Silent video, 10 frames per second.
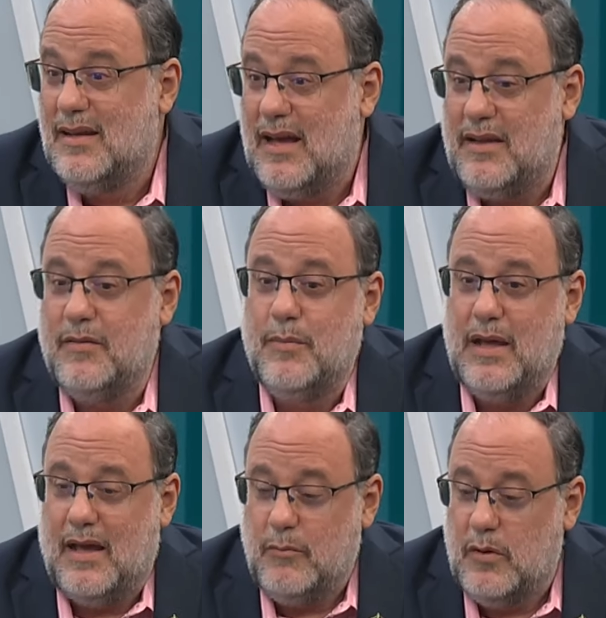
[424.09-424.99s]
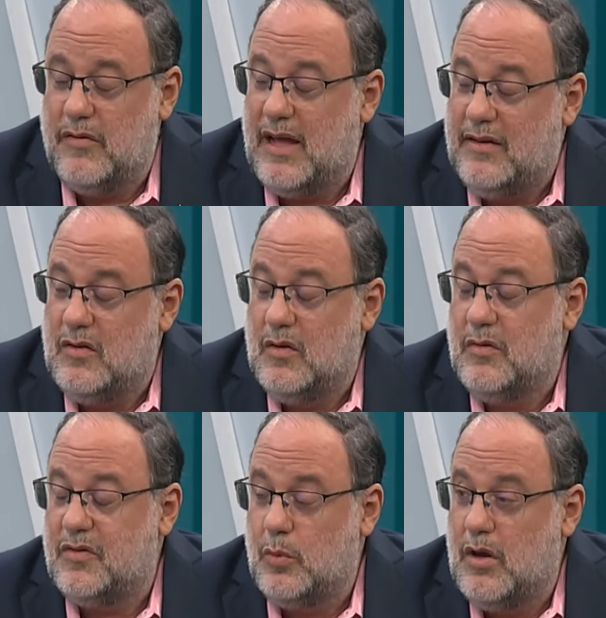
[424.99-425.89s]
and would have had to
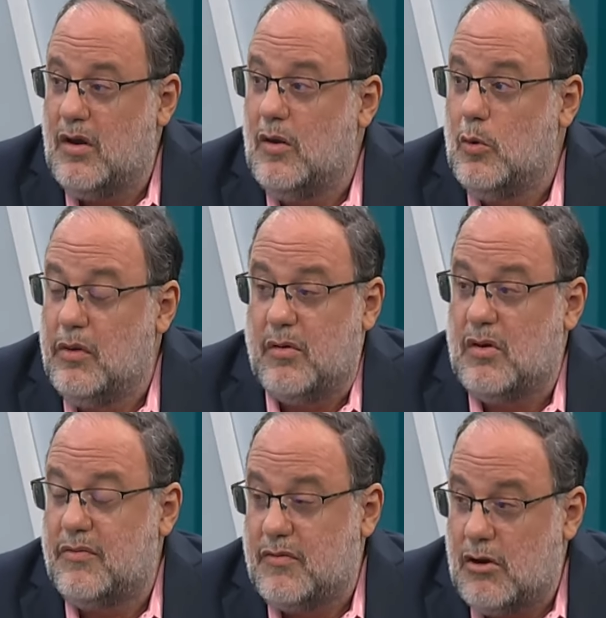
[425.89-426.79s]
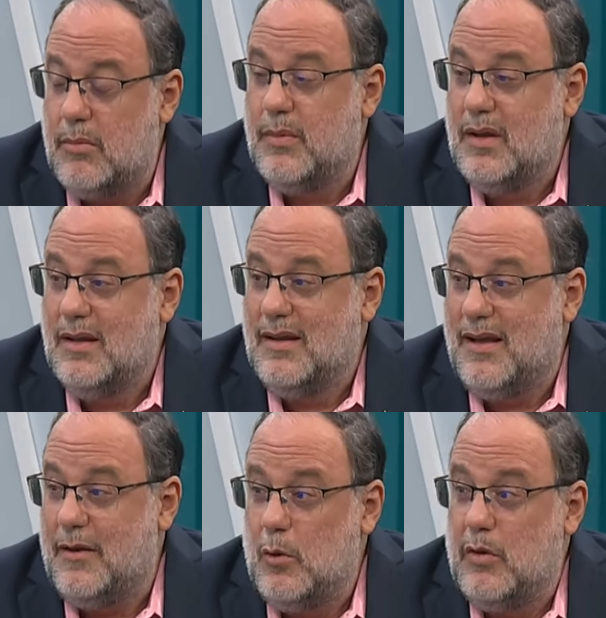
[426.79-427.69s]
swear an oath or affirm
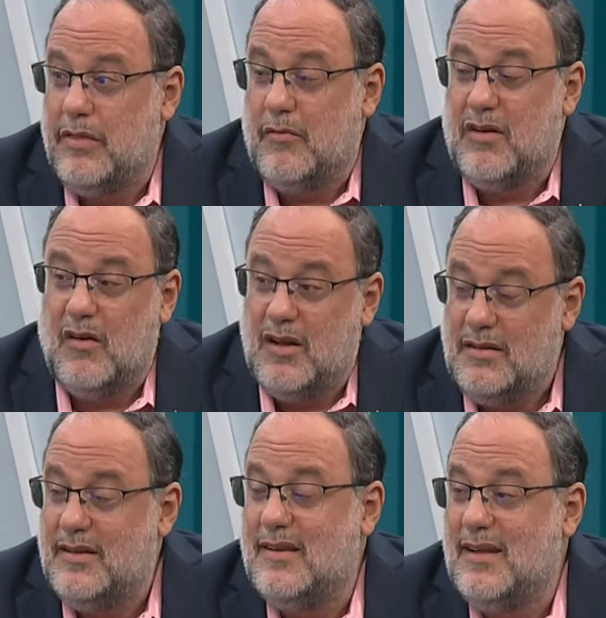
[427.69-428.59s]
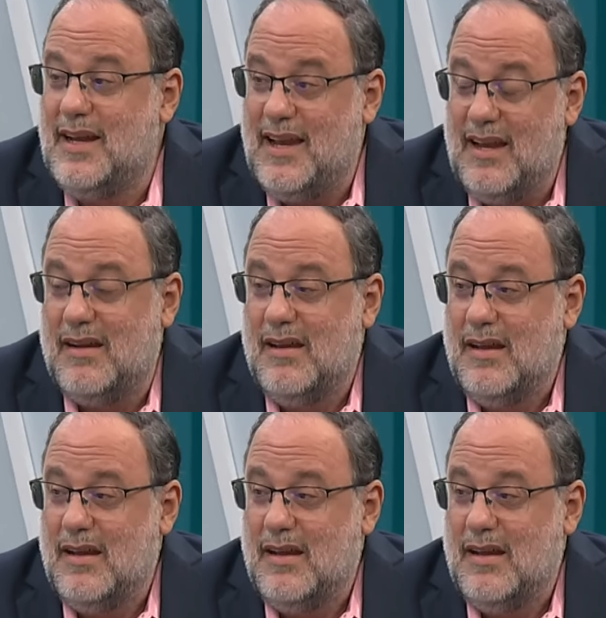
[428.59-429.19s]
an oath of loyalty to the King.